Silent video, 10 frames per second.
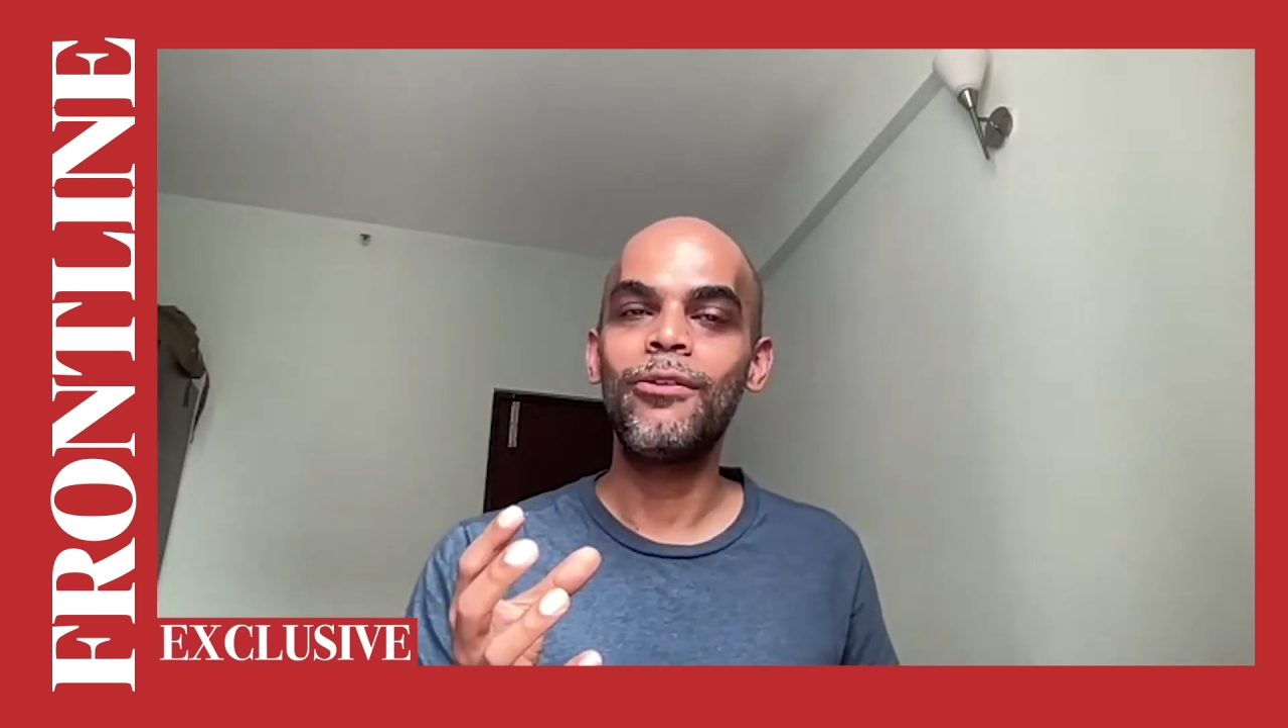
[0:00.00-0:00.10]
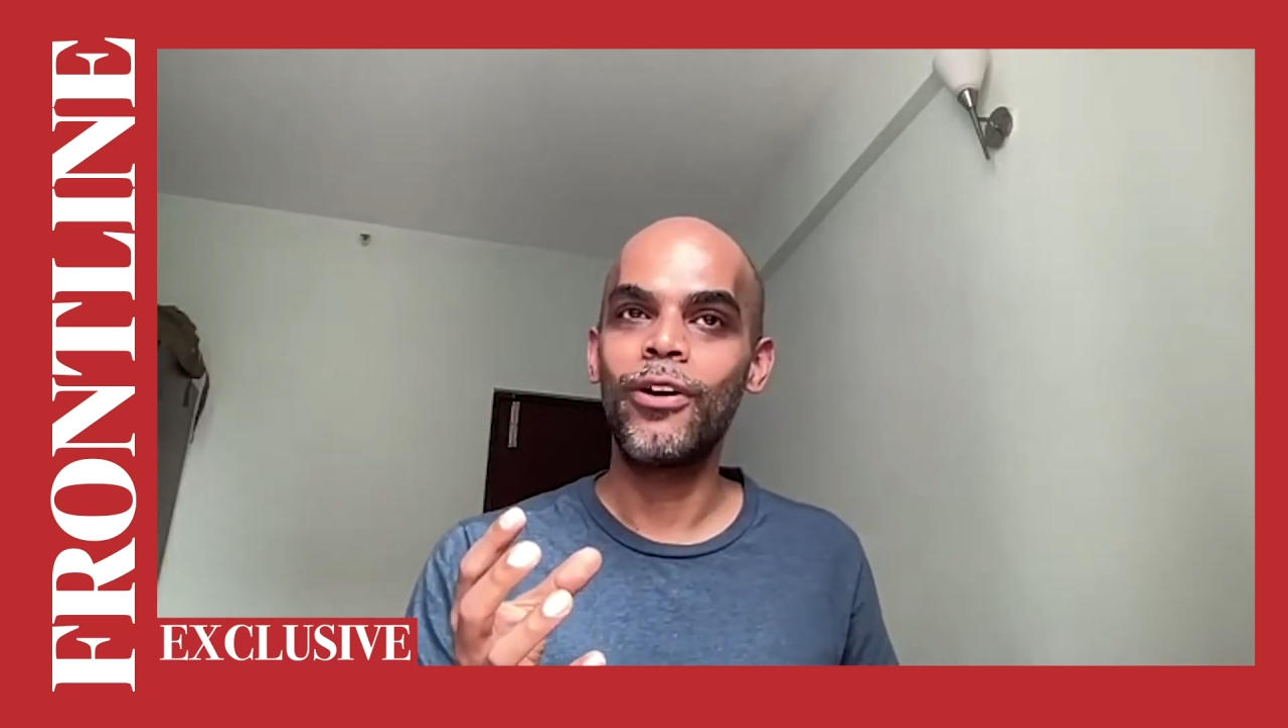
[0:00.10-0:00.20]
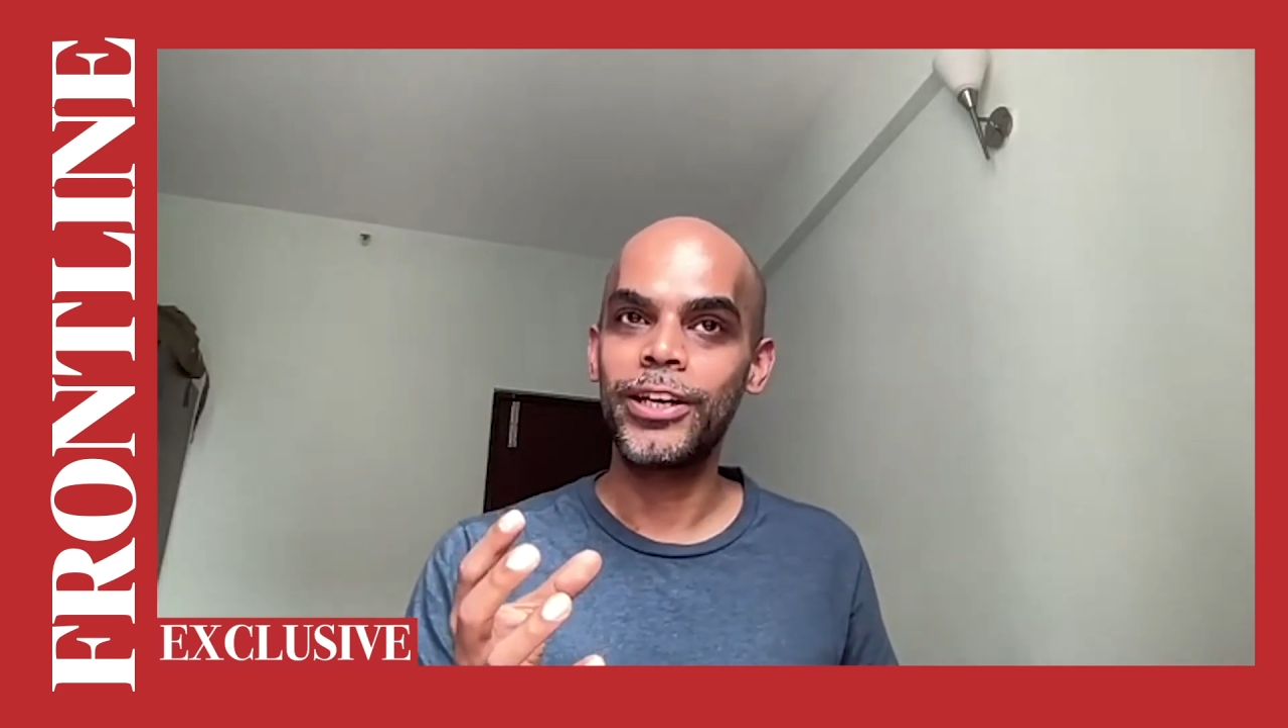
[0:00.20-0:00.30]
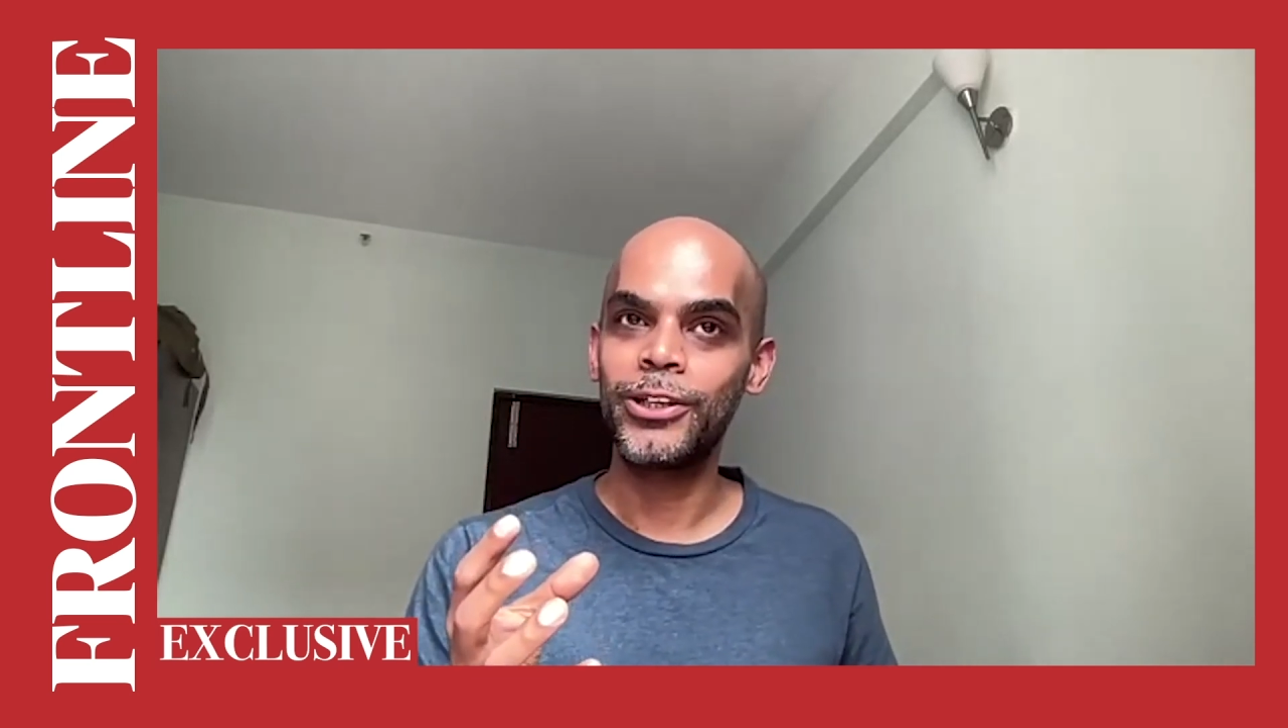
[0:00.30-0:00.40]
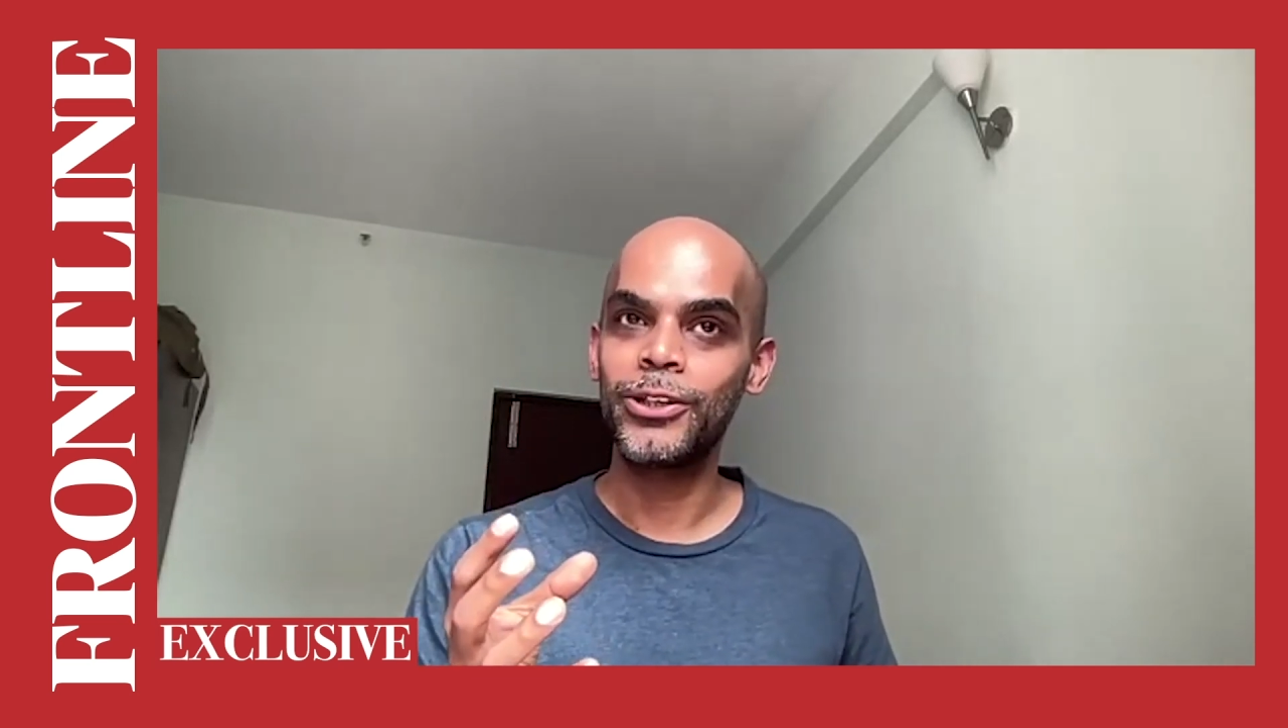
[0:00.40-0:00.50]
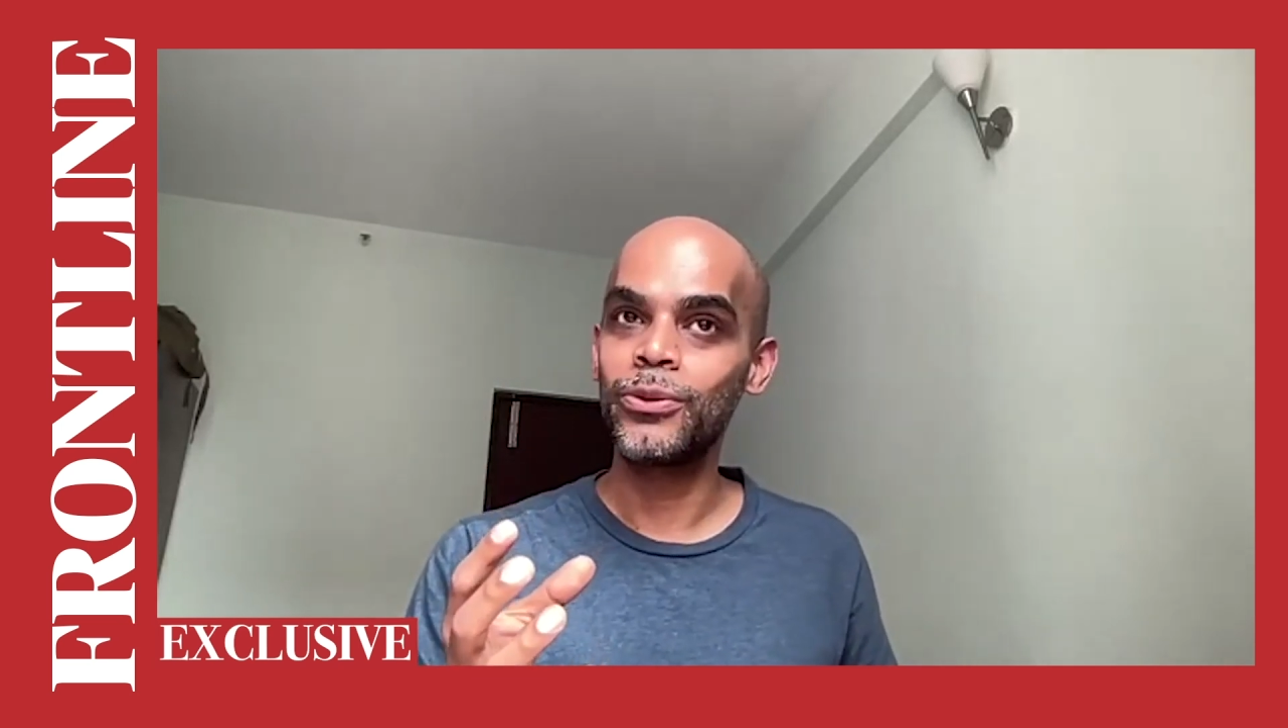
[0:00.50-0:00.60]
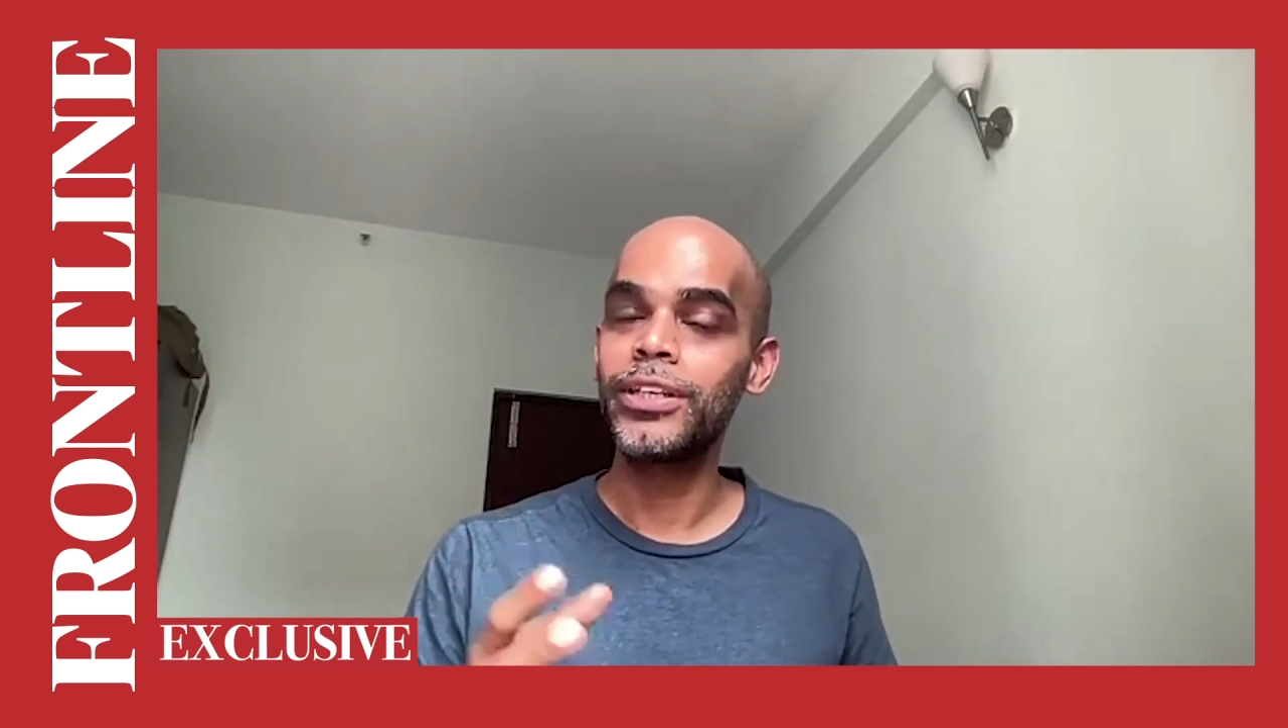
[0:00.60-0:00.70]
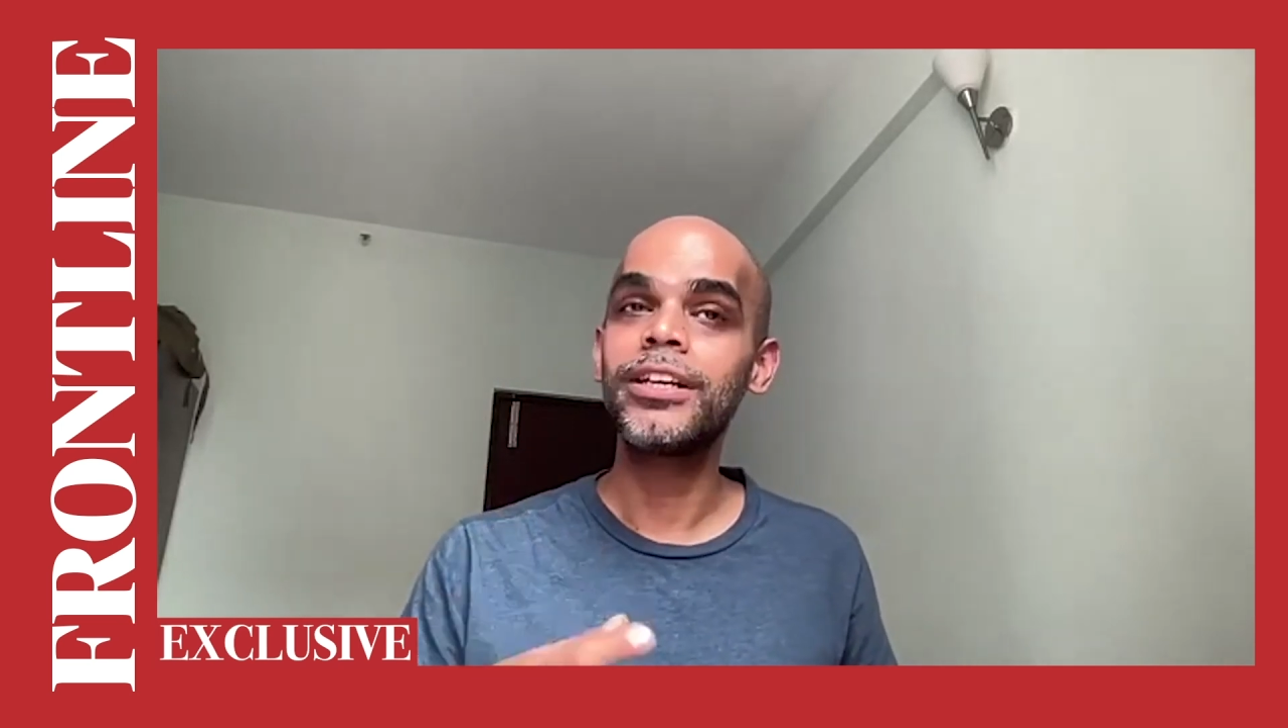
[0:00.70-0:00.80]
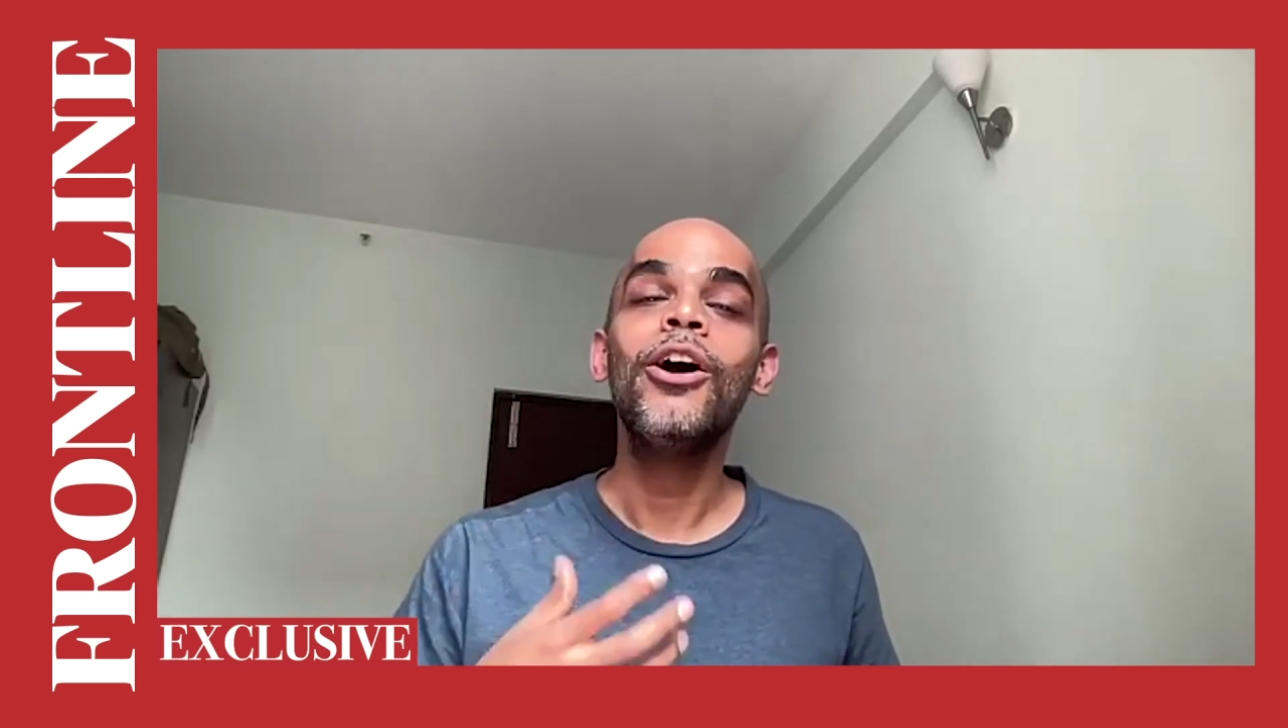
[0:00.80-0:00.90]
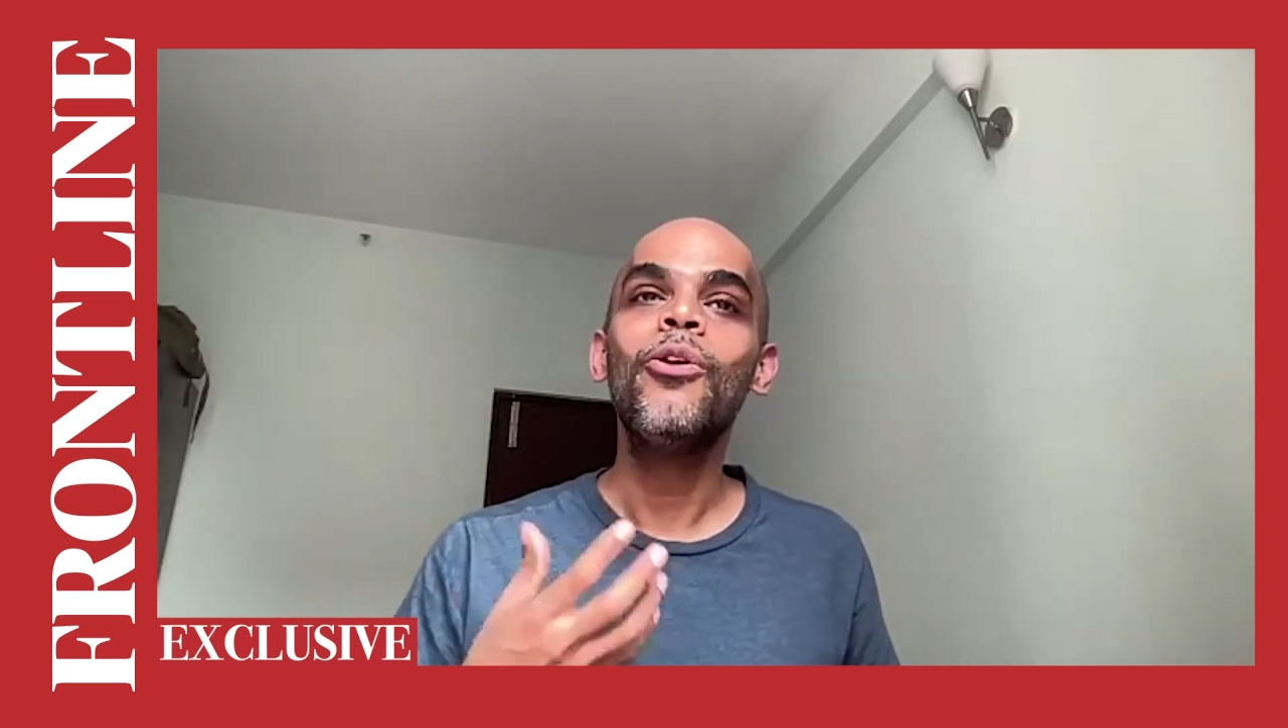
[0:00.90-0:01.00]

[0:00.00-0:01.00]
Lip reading: hey, why did you do it?